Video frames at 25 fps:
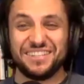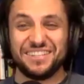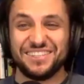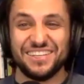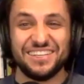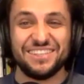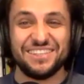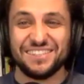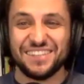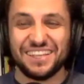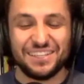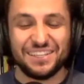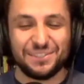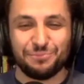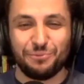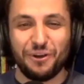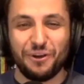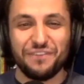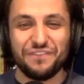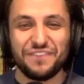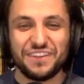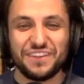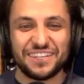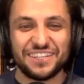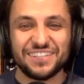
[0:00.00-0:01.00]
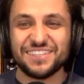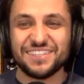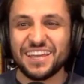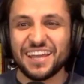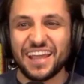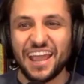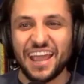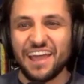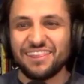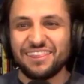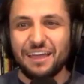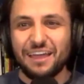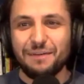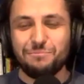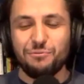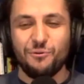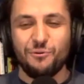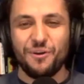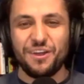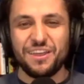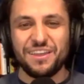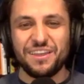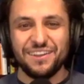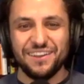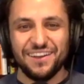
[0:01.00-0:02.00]
That's perfect. Cause like at that
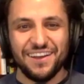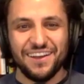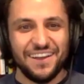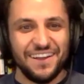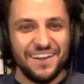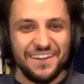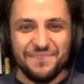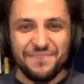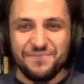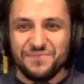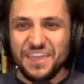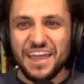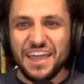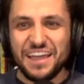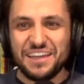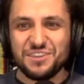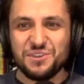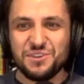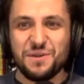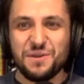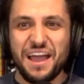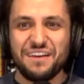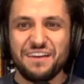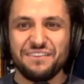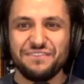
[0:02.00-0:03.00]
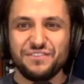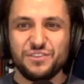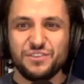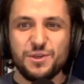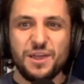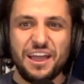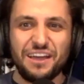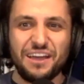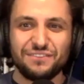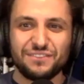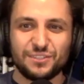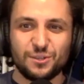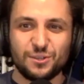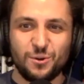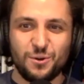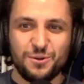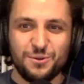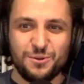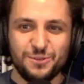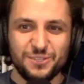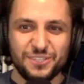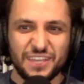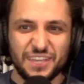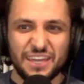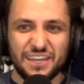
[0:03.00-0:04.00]
point, yeah, you have someone
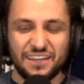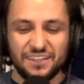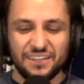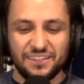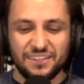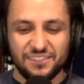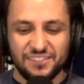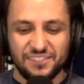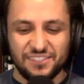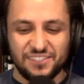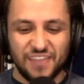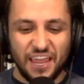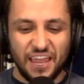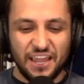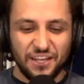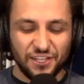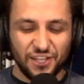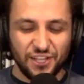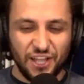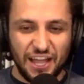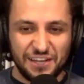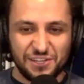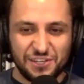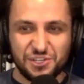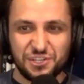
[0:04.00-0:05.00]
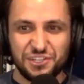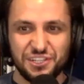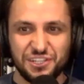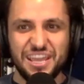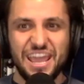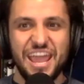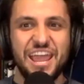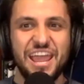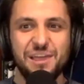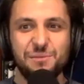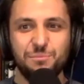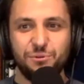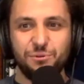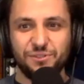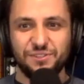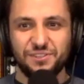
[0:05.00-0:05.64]
who's like psychologically able to